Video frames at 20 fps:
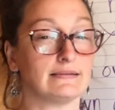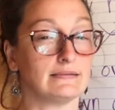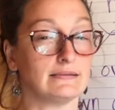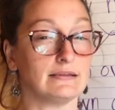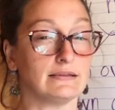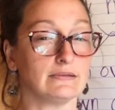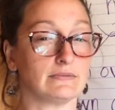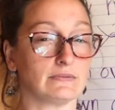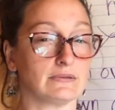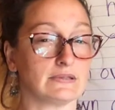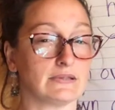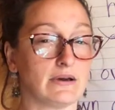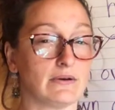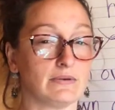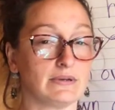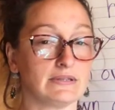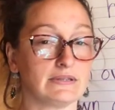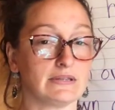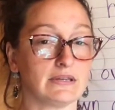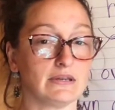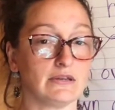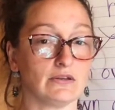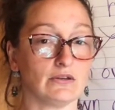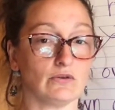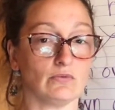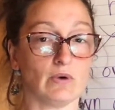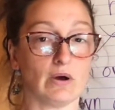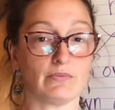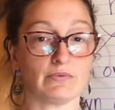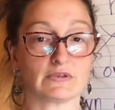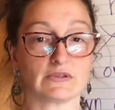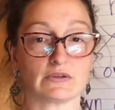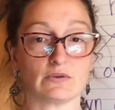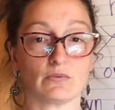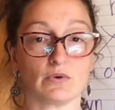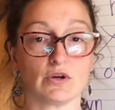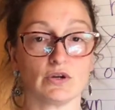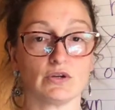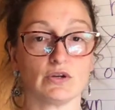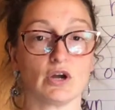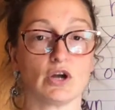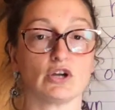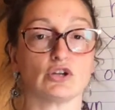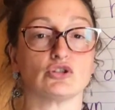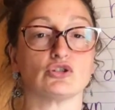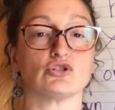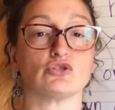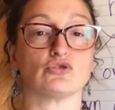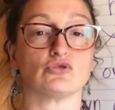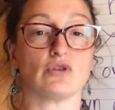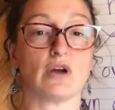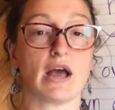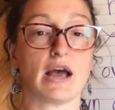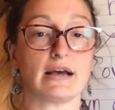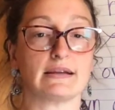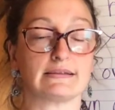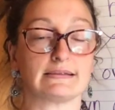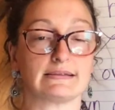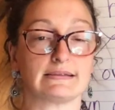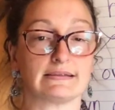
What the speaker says: These ones always get you. What was the word? Dress.